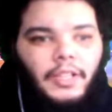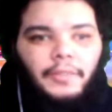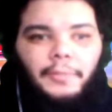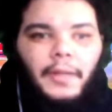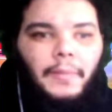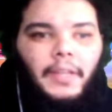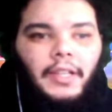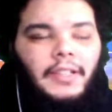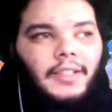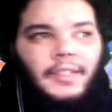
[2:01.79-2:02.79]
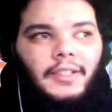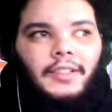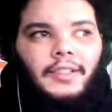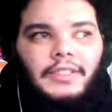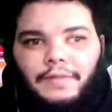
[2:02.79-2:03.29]
mean,
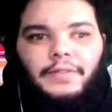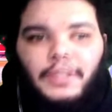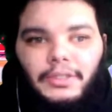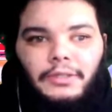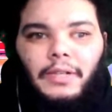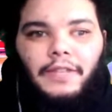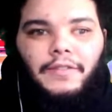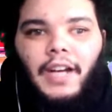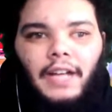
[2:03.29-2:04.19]
7 foot 285.